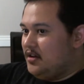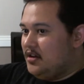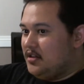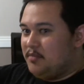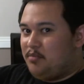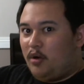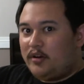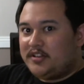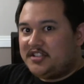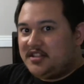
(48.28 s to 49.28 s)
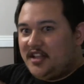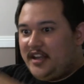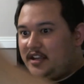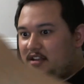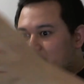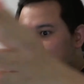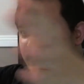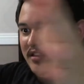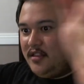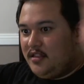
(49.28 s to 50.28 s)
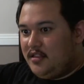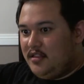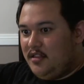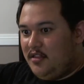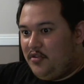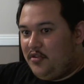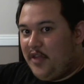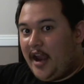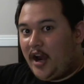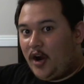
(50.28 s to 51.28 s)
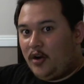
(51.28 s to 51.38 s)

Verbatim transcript: The porch is like, there.